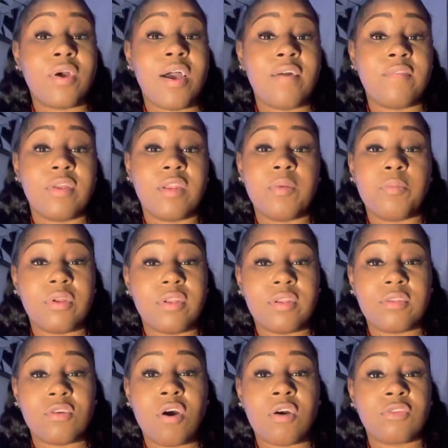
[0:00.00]
have anybody to
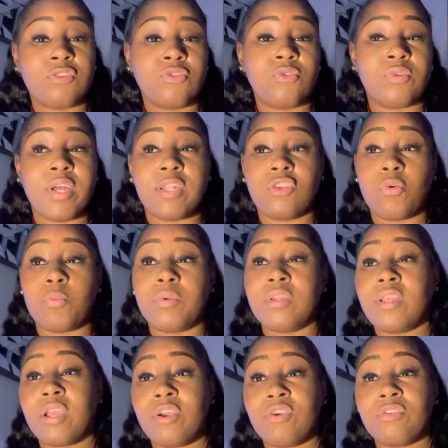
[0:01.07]
talk to, like nobody
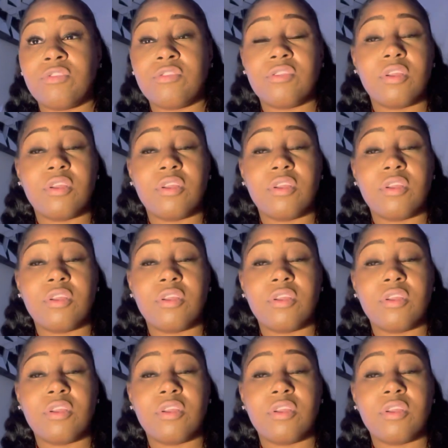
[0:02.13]
cares.